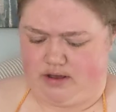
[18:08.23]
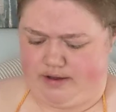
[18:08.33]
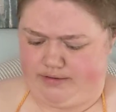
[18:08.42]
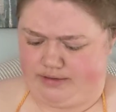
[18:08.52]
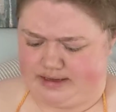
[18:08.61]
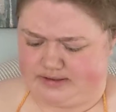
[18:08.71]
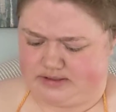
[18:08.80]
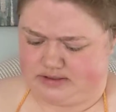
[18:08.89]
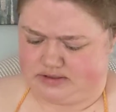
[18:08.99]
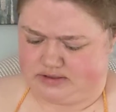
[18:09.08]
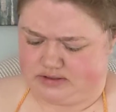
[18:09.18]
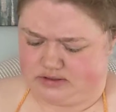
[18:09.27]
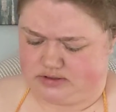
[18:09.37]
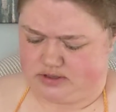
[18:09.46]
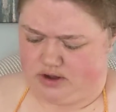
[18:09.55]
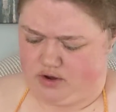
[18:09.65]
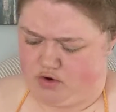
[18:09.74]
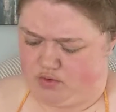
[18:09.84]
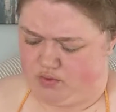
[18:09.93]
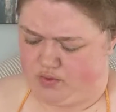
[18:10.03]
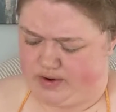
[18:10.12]
Oh, that's
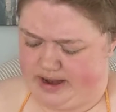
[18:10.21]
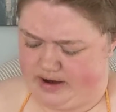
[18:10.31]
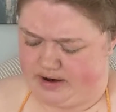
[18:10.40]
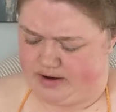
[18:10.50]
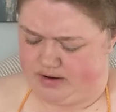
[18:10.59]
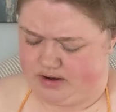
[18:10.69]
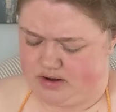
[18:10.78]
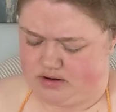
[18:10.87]
so weird.